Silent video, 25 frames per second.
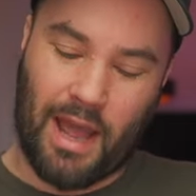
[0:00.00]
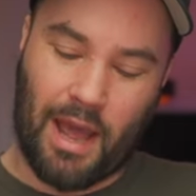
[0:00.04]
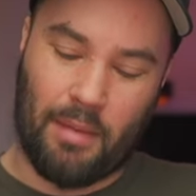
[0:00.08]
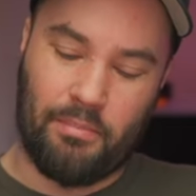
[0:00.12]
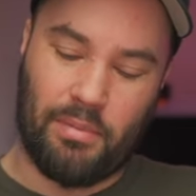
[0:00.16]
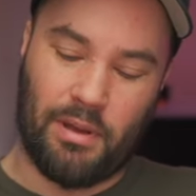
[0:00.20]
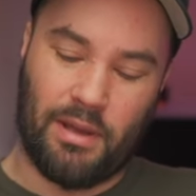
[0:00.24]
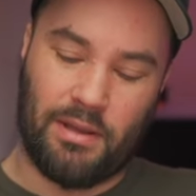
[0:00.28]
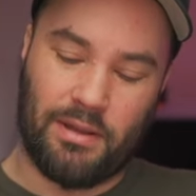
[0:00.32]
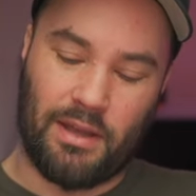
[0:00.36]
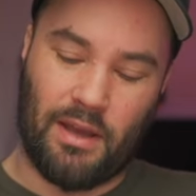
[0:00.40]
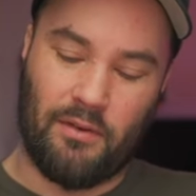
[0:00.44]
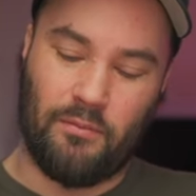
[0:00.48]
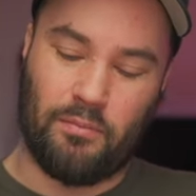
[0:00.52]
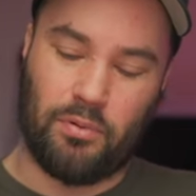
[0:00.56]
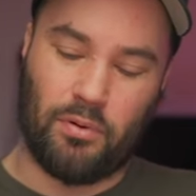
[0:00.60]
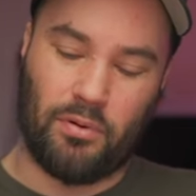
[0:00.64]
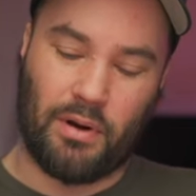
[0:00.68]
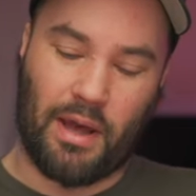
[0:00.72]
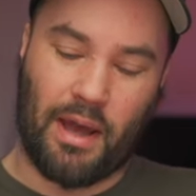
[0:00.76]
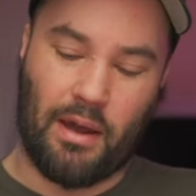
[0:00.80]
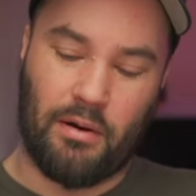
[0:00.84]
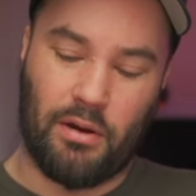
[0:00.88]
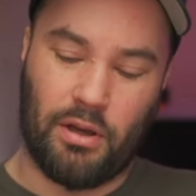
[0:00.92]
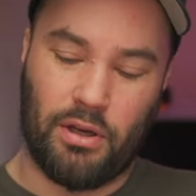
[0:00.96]
happy they
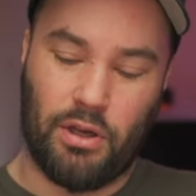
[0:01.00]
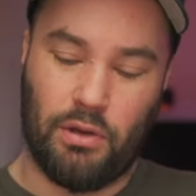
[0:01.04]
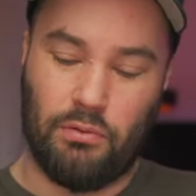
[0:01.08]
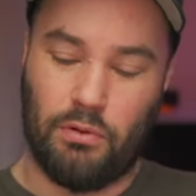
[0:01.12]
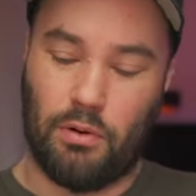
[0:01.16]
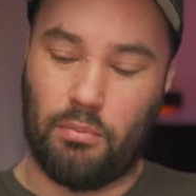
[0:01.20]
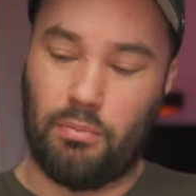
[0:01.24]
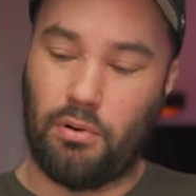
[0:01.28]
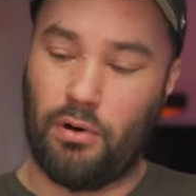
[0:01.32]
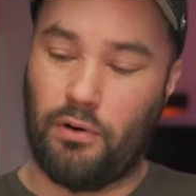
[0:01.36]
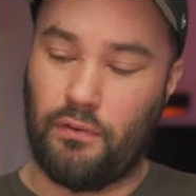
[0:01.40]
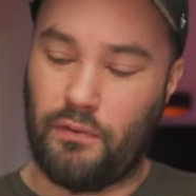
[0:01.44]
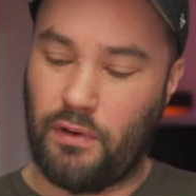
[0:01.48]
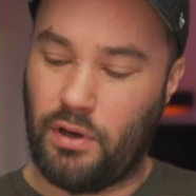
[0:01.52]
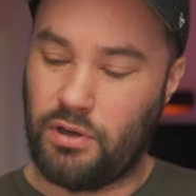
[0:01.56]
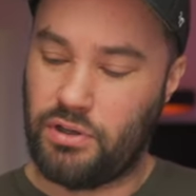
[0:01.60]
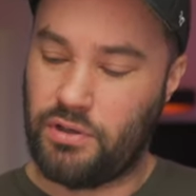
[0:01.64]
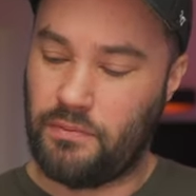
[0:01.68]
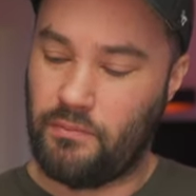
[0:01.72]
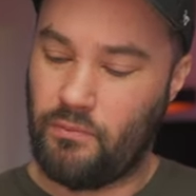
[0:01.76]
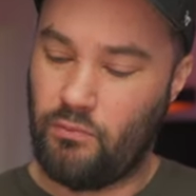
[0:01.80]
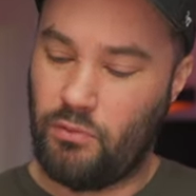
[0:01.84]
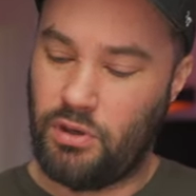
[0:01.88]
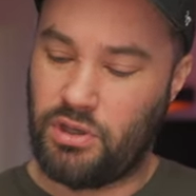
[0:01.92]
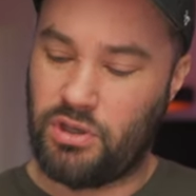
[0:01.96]
brought out a new improved
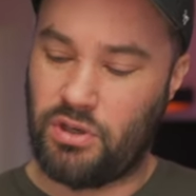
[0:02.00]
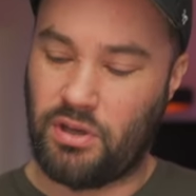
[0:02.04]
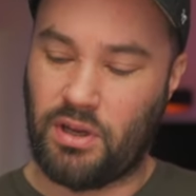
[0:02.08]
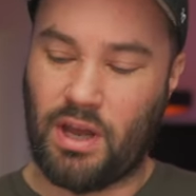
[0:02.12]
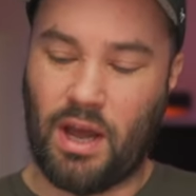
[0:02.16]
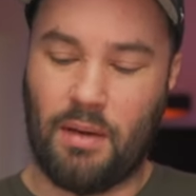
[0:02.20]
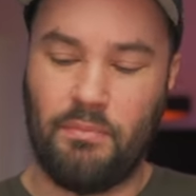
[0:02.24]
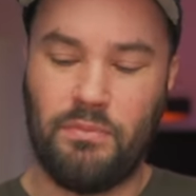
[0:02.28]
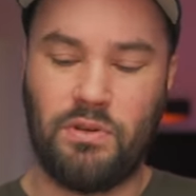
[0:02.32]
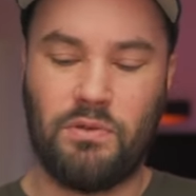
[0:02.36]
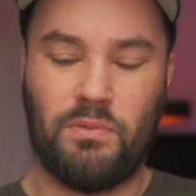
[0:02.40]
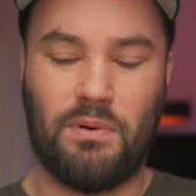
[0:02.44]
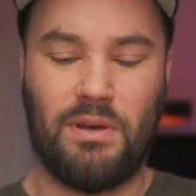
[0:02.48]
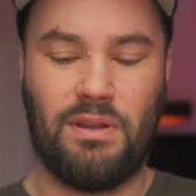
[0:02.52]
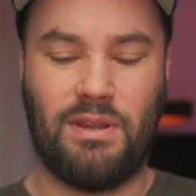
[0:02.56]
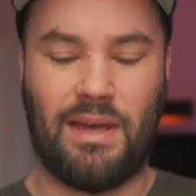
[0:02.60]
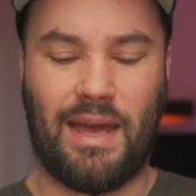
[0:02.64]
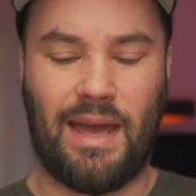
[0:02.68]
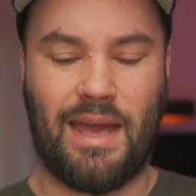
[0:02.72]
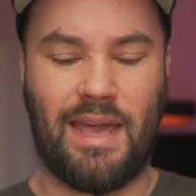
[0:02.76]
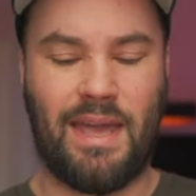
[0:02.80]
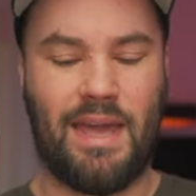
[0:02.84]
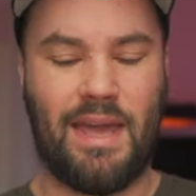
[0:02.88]
version, which comes with a